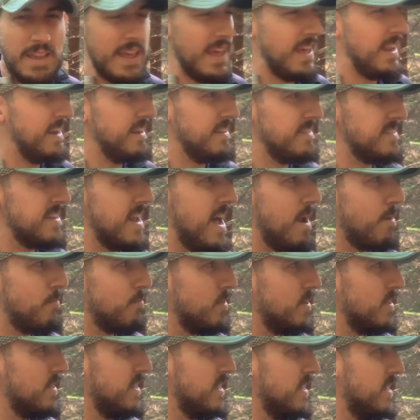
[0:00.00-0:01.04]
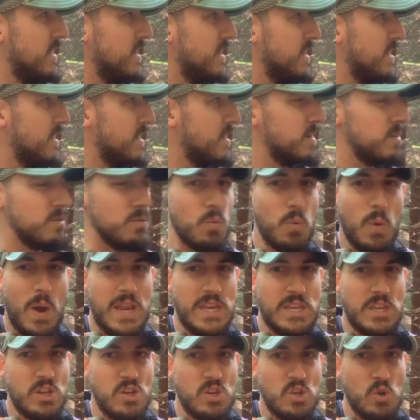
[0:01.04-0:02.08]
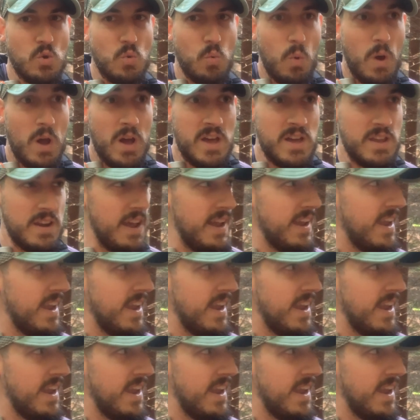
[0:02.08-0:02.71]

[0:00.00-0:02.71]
and it's not really clear when you do what.